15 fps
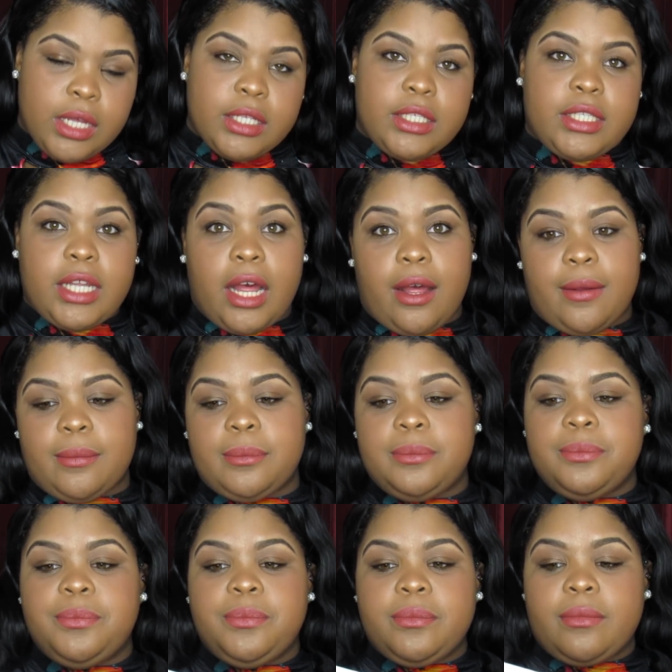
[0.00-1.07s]
So
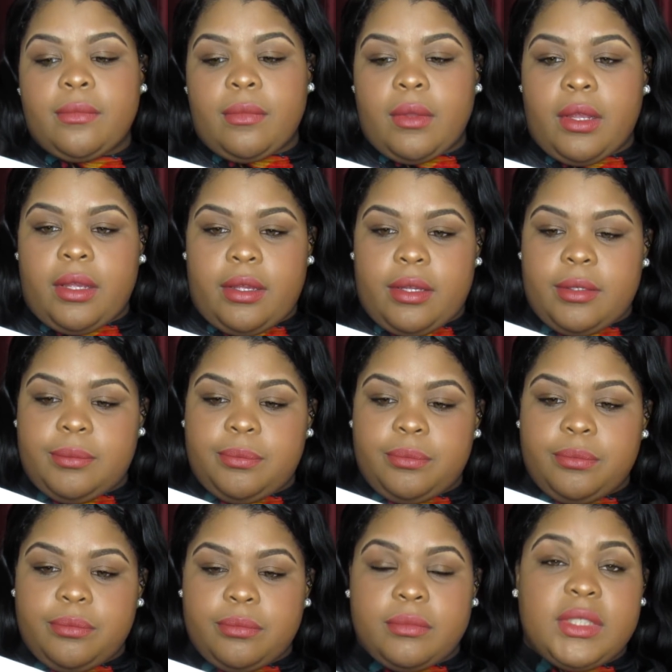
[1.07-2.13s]

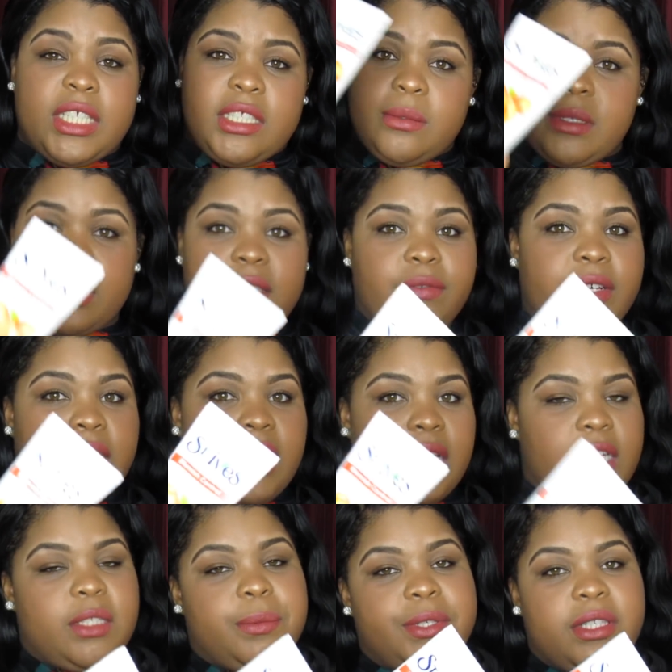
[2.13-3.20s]
this one is really
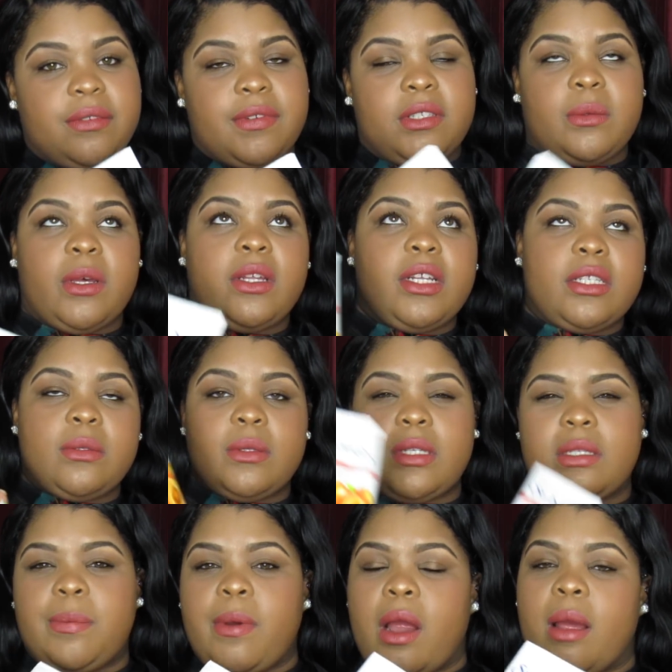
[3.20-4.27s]
inexpensive as well. This one
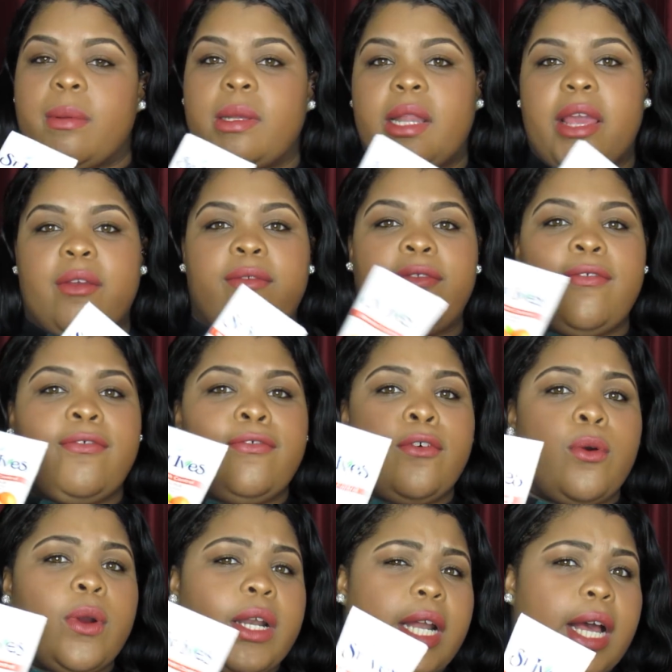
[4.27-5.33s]
is probably like
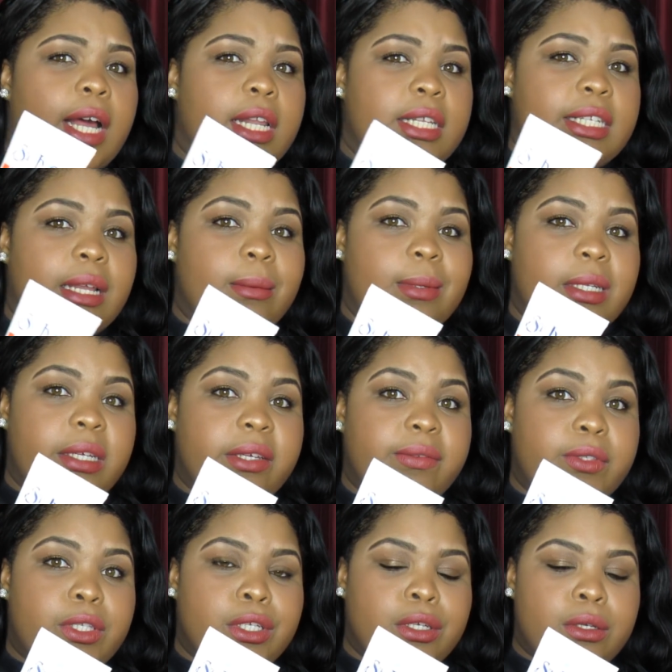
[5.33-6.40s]
$4, I
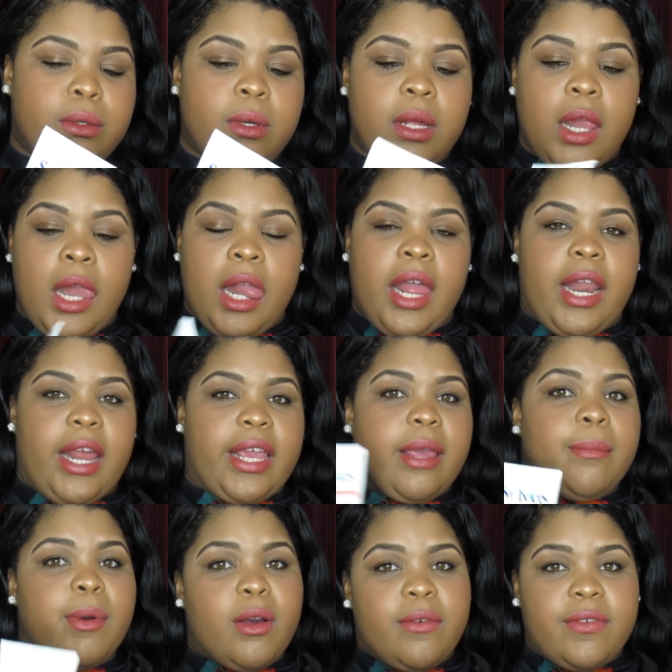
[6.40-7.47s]
believe, too, and I
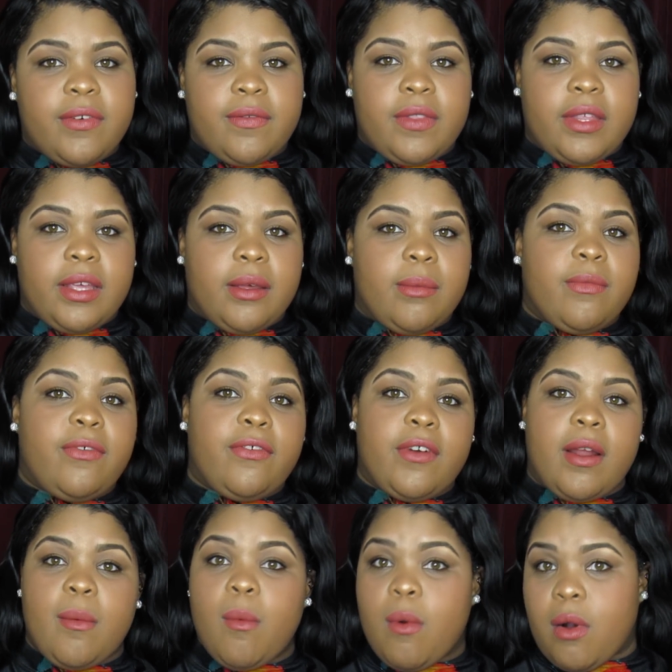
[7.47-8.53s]
get both of them
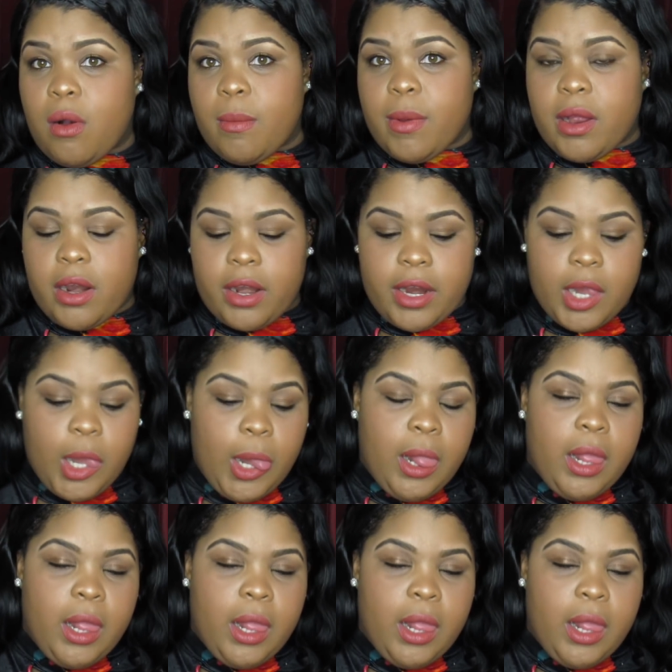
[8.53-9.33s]
from Walmart.